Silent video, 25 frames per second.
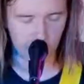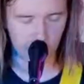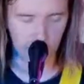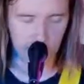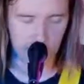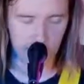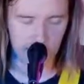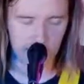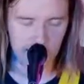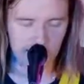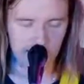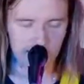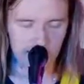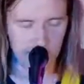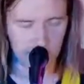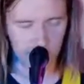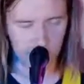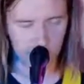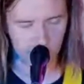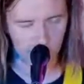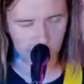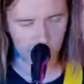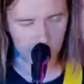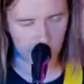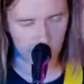get drunk,
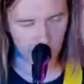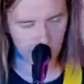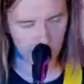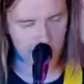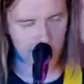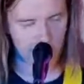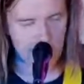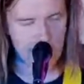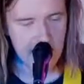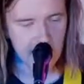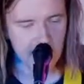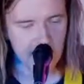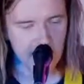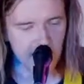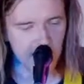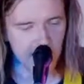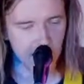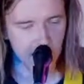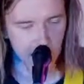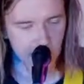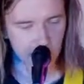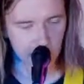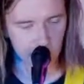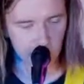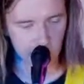get
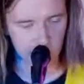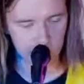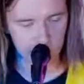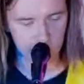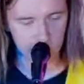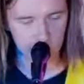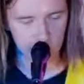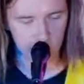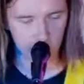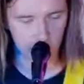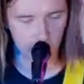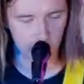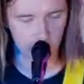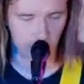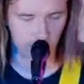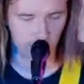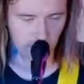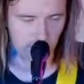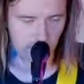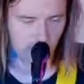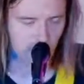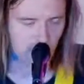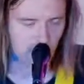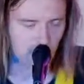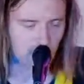fucked up and forget
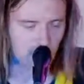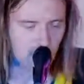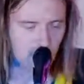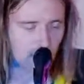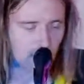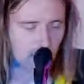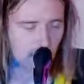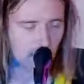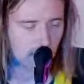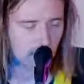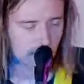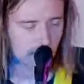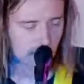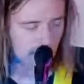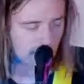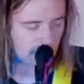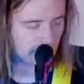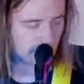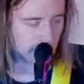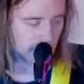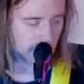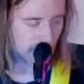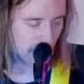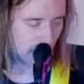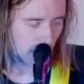about her life
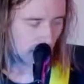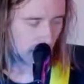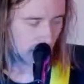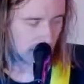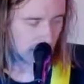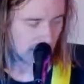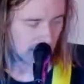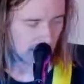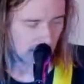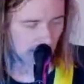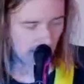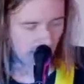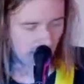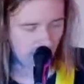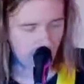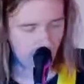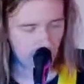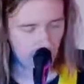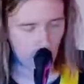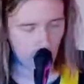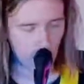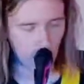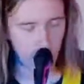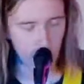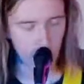goals. The
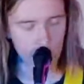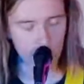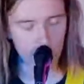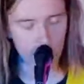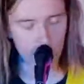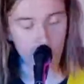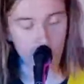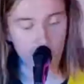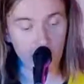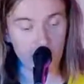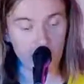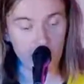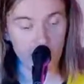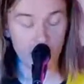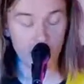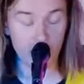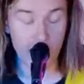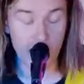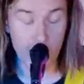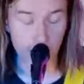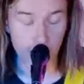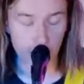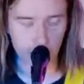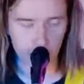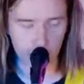whip might wrap
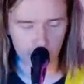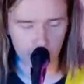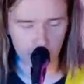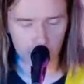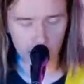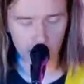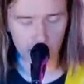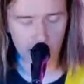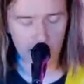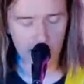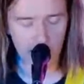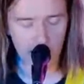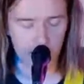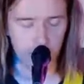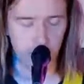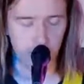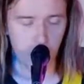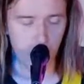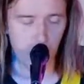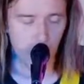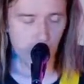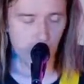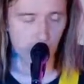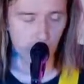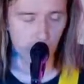around her light pole,
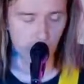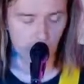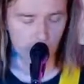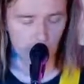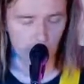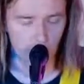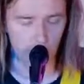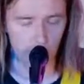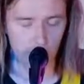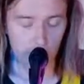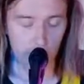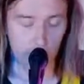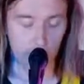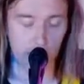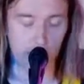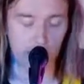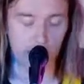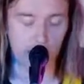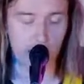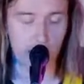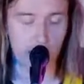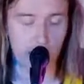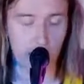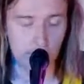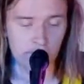looking for the love
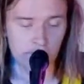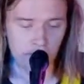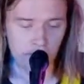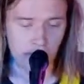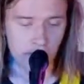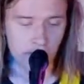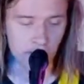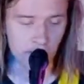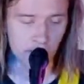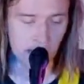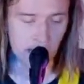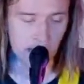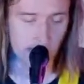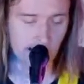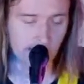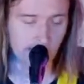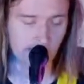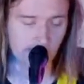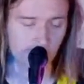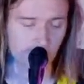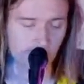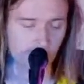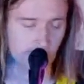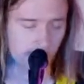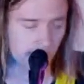that'll last for the
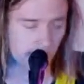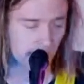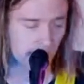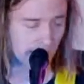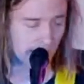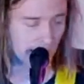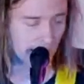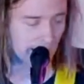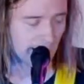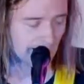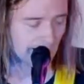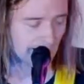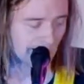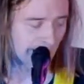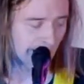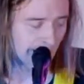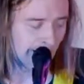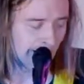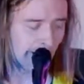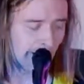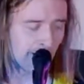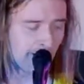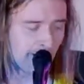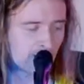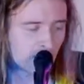night
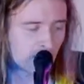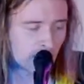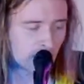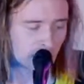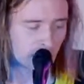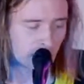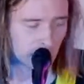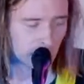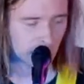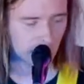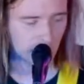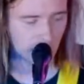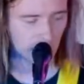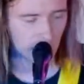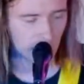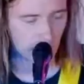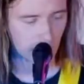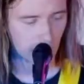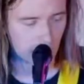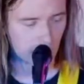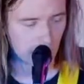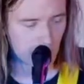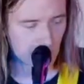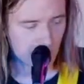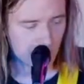though.
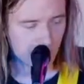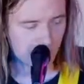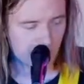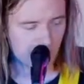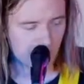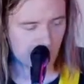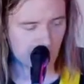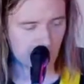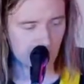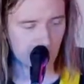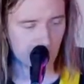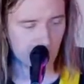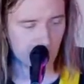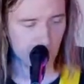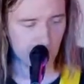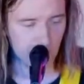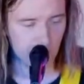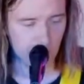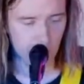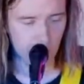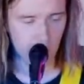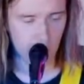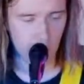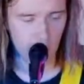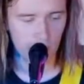She lucky for
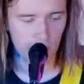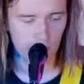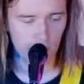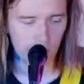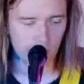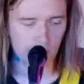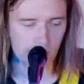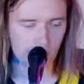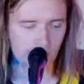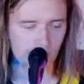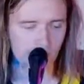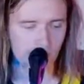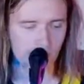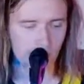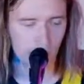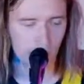that love.